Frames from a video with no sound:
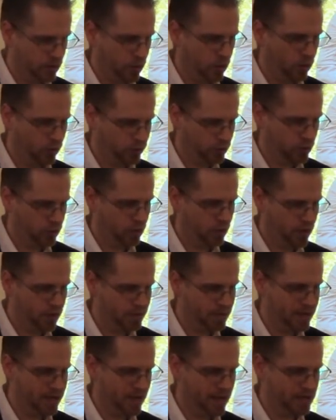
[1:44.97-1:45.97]
older
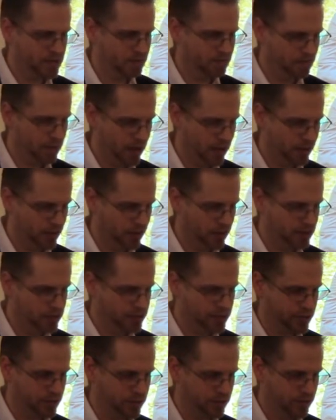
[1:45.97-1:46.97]
women as
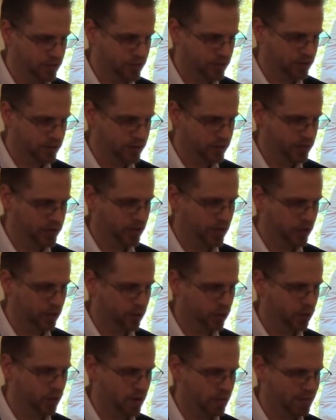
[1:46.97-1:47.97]
mothers,
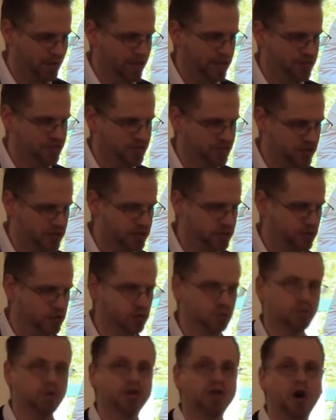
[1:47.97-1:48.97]
younger women as
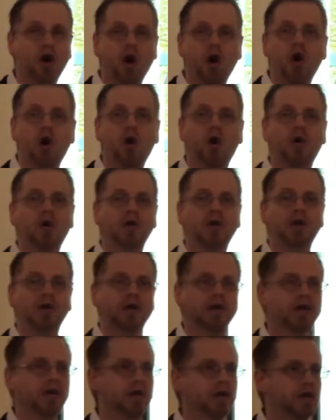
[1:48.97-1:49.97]
sisters with all
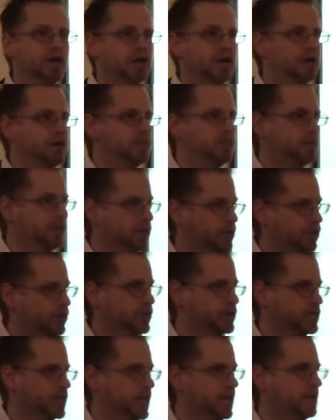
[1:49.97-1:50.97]

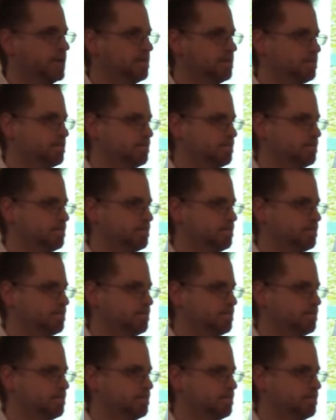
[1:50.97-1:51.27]
purity.